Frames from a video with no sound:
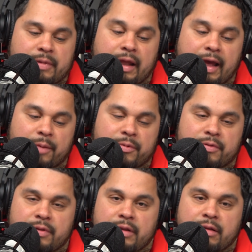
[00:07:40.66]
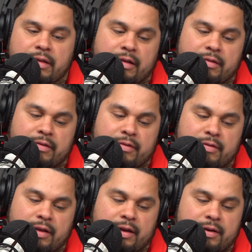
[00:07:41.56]
that happens. And that this
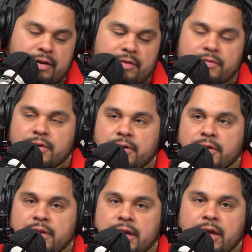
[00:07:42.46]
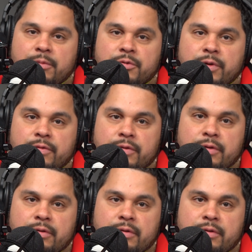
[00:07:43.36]
is not covered underneath the damage waiver.